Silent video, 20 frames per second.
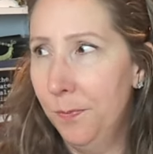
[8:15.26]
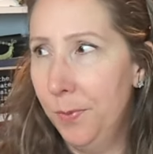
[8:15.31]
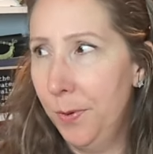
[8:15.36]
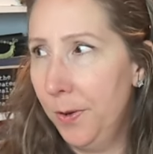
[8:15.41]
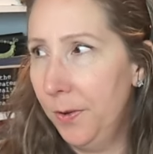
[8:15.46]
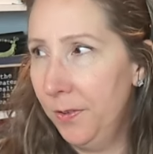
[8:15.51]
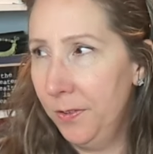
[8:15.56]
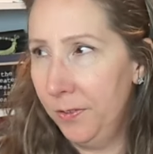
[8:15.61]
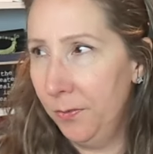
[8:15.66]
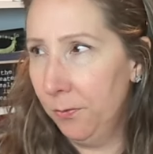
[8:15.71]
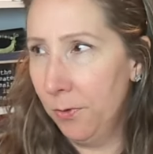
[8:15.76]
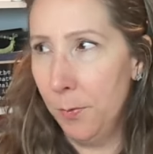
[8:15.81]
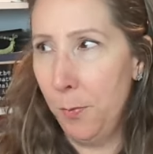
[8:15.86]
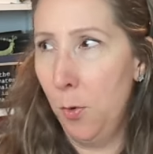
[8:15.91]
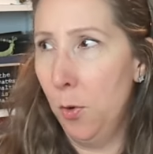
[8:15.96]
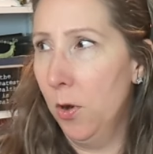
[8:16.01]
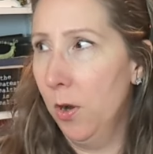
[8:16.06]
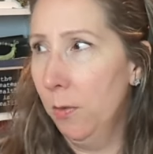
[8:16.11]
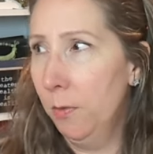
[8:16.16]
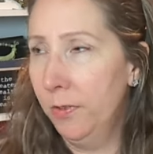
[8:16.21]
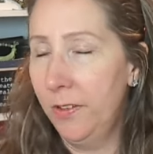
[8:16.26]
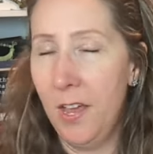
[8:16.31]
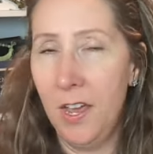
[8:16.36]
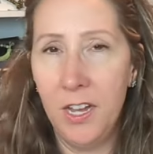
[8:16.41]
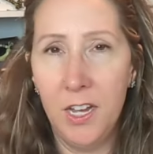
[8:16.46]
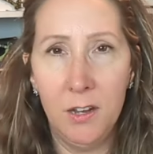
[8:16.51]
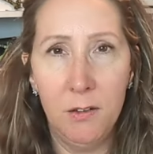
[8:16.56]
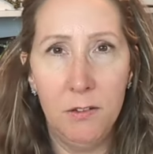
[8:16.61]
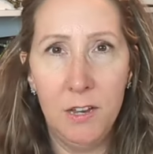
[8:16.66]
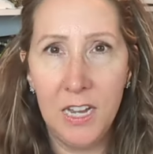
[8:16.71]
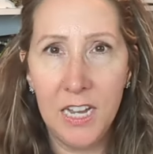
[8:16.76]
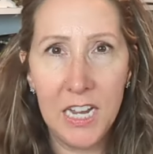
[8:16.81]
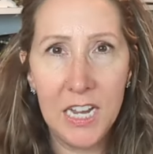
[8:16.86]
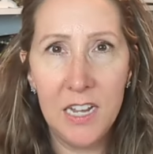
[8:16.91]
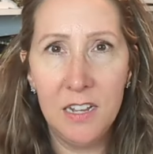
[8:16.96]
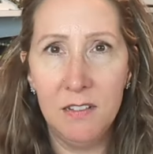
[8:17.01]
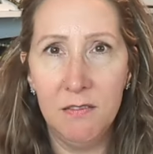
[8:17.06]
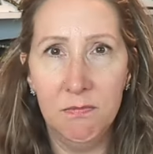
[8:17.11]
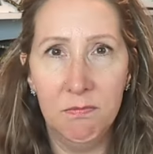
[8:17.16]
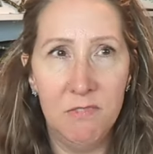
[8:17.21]
report will tell you to
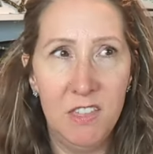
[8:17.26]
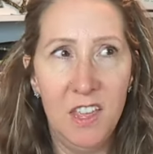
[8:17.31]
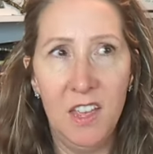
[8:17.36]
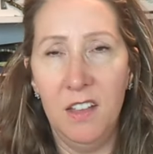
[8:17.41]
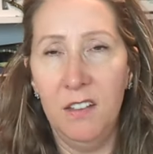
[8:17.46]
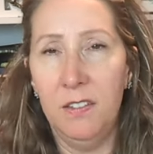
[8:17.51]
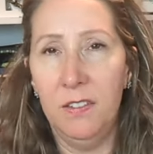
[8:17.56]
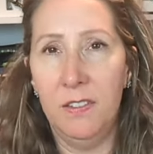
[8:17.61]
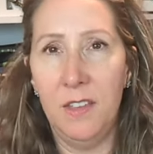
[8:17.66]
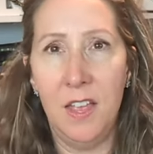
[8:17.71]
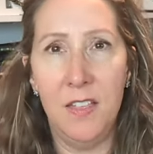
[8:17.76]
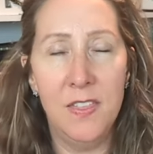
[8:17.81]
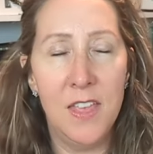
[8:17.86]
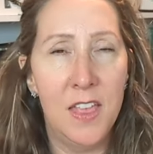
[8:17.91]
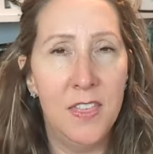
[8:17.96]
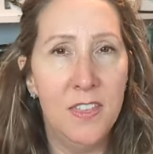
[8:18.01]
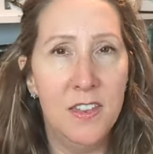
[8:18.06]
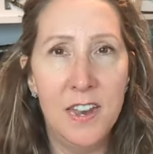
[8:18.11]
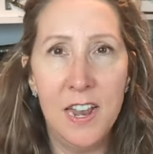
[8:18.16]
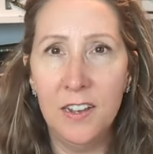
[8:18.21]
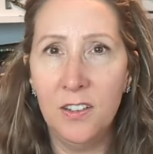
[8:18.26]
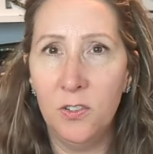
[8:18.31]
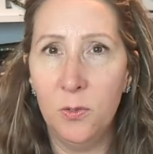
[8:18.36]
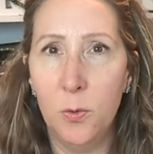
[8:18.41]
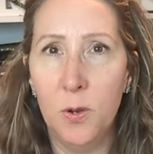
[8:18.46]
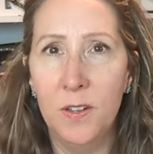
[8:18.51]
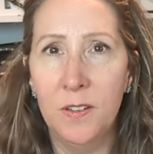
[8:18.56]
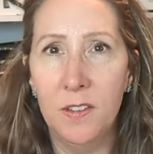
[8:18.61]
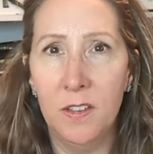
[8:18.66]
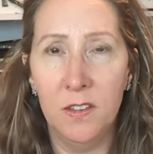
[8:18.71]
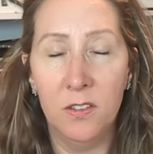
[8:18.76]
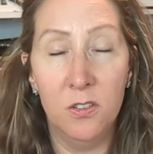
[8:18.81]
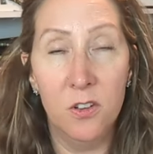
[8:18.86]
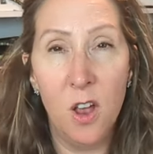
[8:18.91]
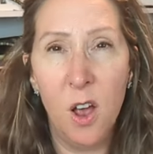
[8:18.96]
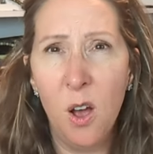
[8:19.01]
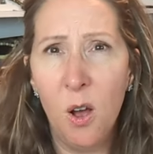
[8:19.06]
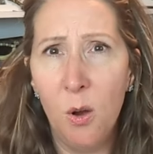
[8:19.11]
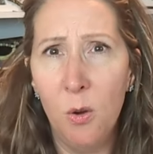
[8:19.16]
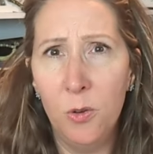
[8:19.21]
eat this and then the next one says
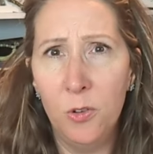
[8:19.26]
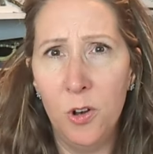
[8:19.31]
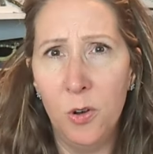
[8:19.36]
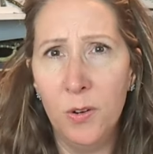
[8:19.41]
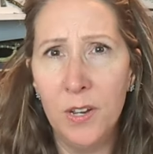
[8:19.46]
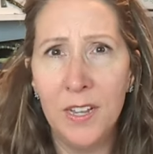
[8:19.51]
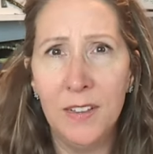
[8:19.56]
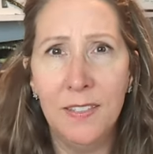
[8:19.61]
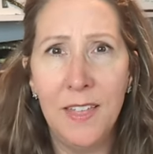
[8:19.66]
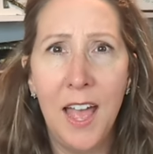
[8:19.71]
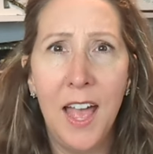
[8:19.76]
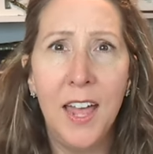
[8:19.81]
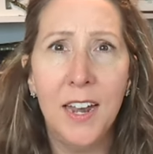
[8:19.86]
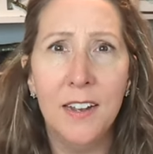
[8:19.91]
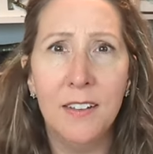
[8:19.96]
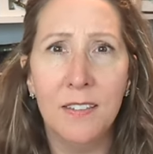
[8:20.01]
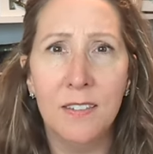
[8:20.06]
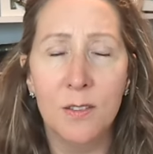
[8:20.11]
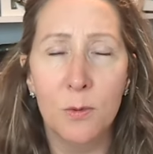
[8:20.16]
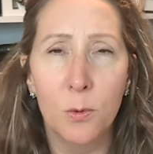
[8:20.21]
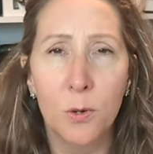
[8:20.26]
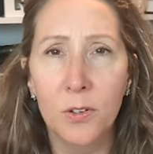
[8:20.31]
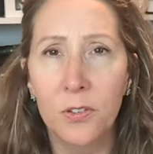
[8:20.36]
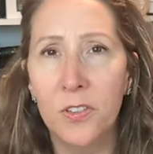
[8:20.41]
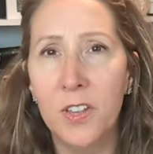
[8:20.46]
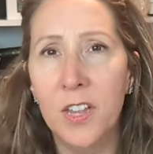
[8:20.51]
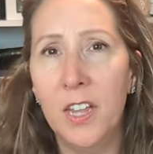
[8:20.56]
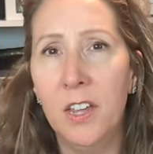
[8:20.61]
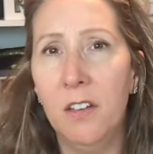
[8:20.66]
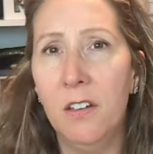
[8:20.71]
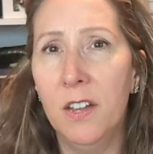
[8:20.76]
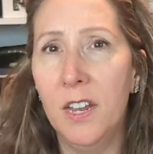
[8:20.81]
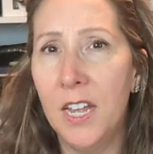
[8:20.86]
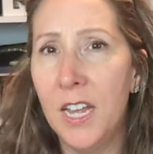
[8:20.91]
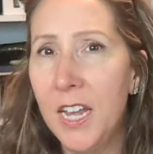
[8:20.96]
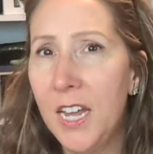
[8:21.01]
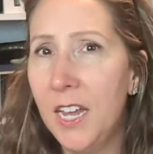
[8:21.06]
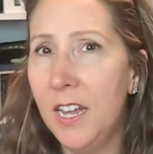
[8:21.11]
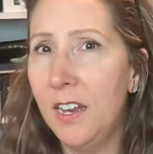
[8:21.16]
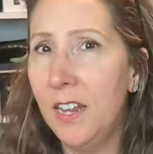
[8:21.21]
no don't eat that it's the worst thing you could
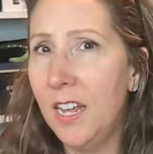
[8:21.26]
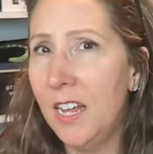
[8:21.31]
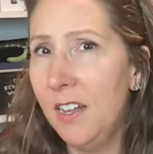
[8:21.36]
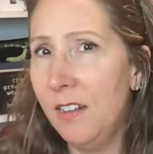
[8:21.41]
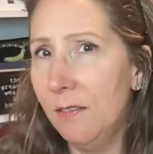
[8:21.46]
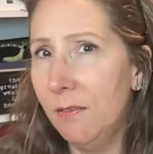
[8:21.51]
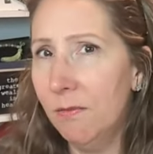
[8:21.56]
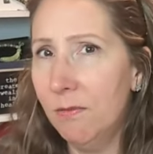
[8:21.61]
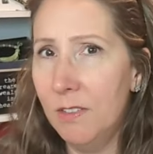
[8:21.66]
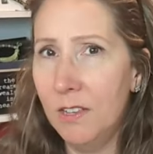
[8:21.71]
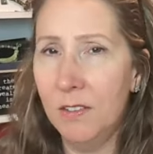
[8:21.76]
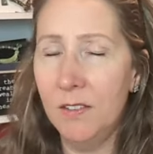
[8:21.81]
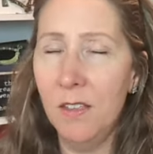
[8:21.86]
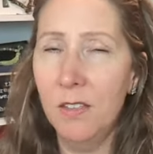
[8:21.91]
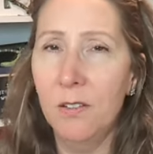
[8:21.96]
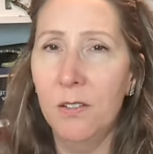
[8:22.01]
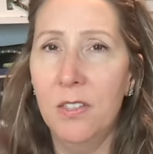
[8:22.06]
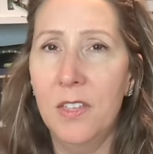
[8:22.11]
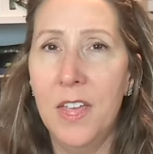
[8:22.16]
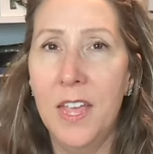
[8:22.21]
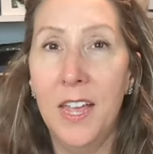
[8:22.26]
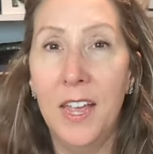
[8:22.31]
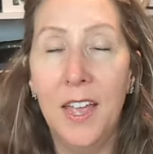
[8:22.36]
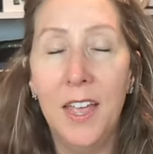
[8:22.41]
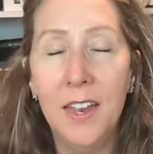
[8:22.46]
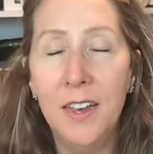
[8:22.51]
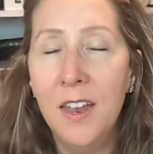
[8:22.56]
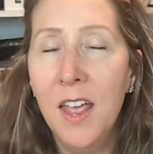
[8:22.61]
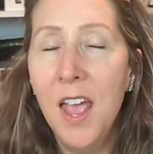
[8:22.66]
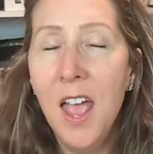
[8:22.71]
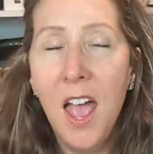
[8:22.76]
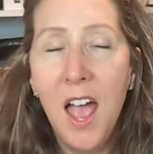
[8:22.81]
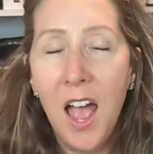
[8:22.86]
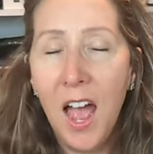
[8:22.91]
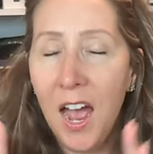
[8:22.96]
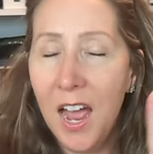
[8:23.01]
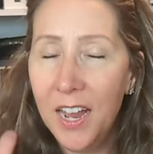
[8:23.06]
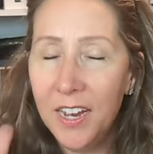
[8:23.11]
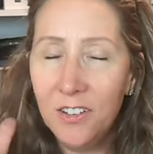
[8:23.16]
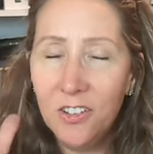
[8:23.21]
eat eat this other thing and
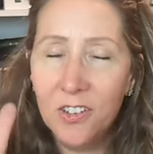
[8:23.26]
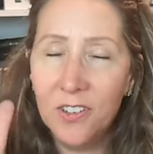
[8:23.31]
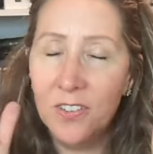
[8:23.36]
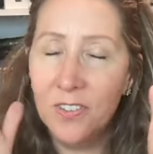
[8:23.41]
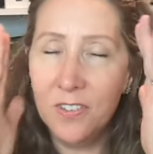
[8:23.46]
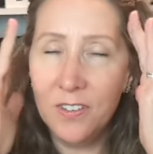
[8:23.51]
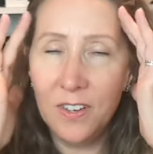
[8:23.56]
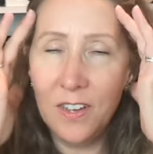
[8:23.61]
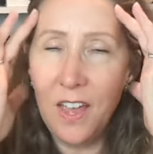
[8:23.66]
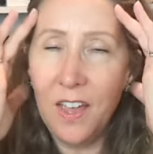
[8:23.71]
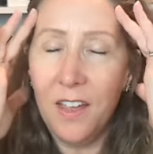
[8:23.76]
I just,